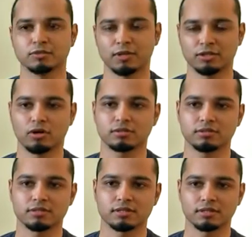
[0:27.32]
My
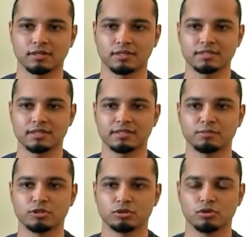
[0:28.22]
doctors consulted
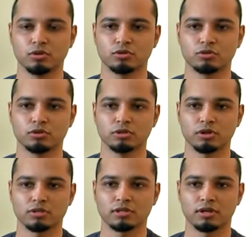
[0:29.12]
me to go through the
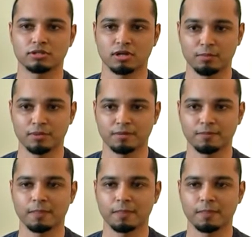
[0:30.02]
tonsillectomy,